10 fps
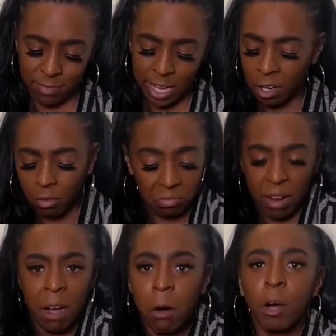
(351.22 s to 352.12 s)
And
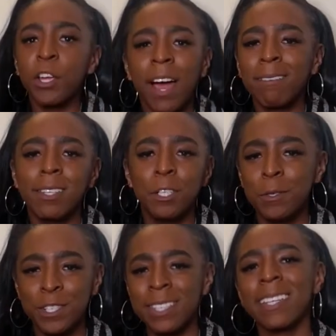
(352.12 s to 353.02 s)
now all you have to do
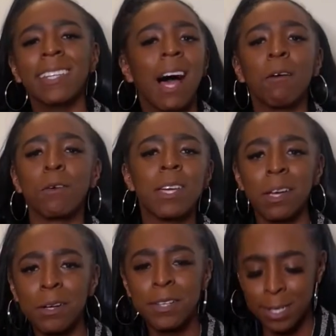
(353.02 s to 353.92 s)
is just allow your
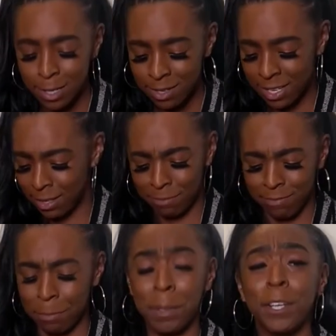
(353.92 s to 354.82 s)
character to
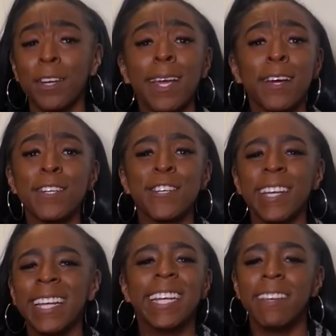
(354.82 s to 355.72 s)
be your character in
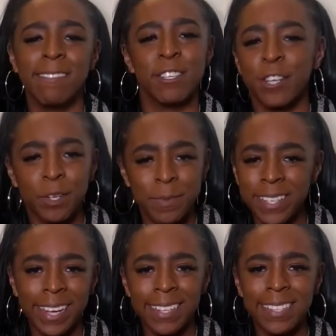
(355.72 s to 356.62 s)
any given
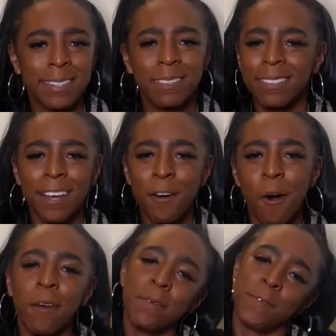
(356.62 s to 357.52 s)
circumstance.
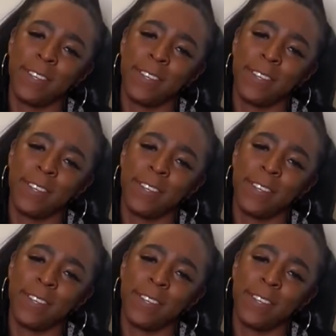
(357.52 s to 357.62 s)
All the more